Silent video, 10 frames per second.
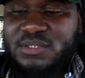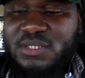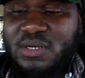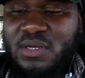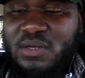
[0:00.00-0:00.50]

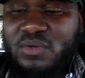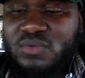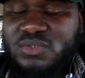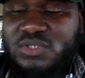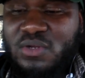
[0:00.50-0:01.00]

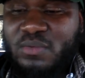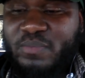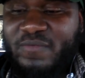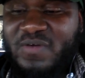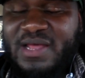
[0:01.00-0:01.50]

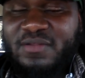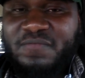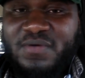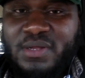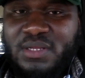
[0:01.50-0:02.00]
the
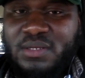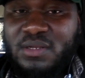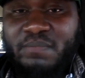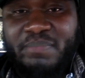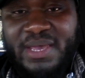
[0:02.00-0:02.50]
funding?
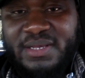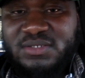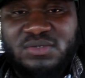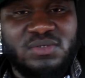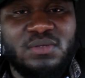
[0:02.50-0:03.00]
The
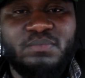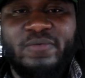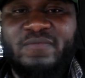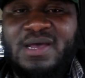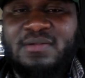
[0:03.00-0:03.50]
banks could
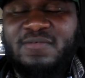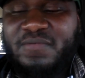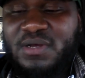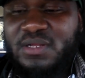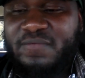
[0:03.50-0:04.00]
provide the
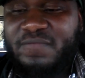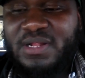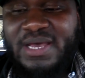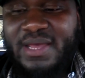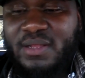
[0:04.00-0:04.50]
funding for
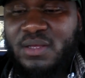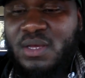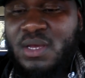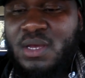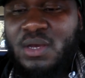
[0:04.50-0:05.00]
that,
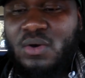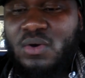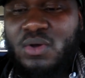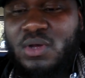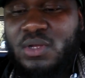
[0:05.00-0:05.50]

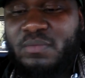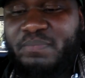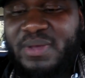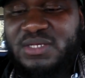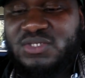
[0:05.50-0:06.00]
or the
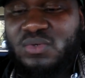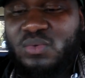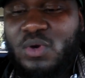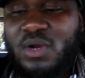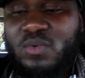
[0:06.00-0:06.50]
banks could
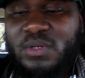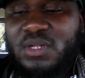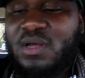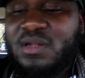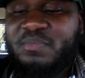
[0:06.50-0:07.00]
work with
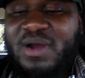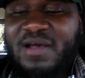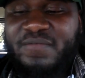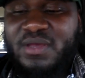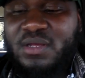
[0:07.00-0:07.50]

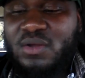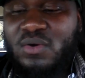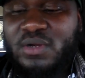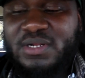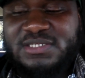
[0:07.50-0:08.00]
non-profit
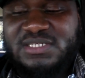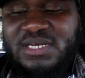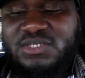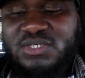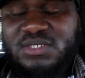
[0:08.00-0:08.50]

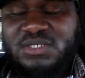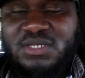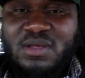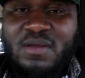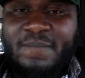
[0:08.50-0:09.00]
organizations
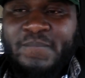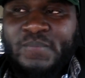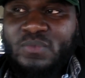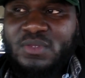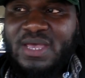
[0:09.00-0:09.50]

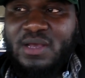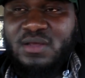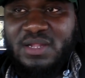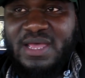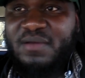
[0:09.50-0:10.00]
that
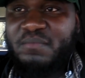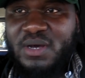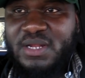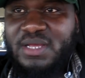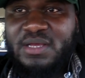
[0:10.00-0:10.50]
collect
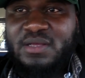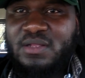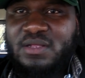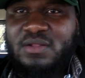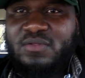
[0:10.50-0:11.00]
money
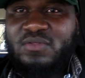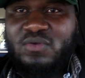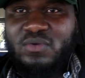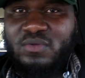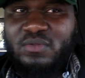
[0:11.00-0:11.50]

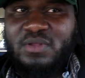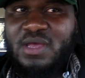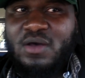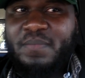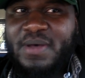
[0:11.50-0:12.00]
to
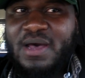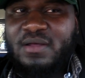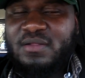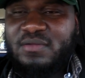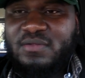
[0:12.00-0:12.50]
help
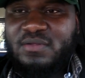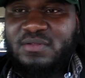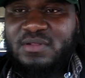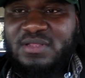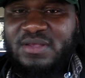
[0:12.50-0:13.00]
out
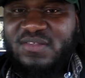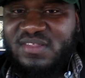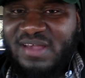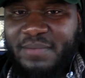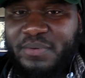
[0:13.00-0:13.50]
this
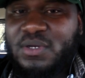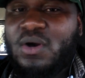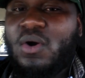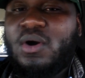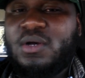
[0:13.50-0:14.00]
type of
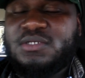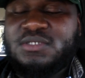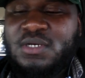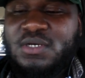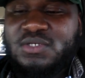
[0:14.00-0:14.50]

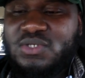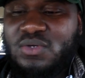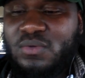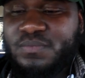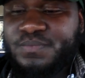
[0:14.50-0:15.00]
cause.
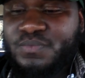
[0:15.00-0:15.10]
So